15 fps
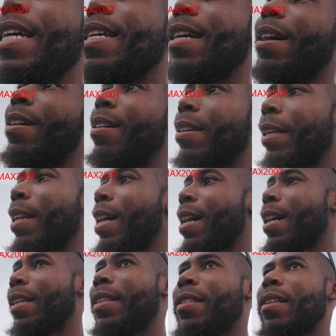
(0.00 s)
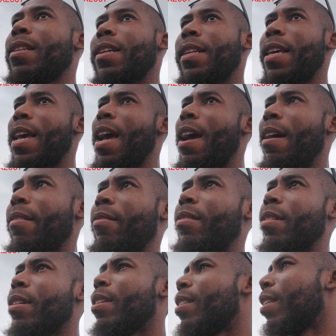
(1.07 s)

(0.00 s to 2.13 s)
online it said that they had 13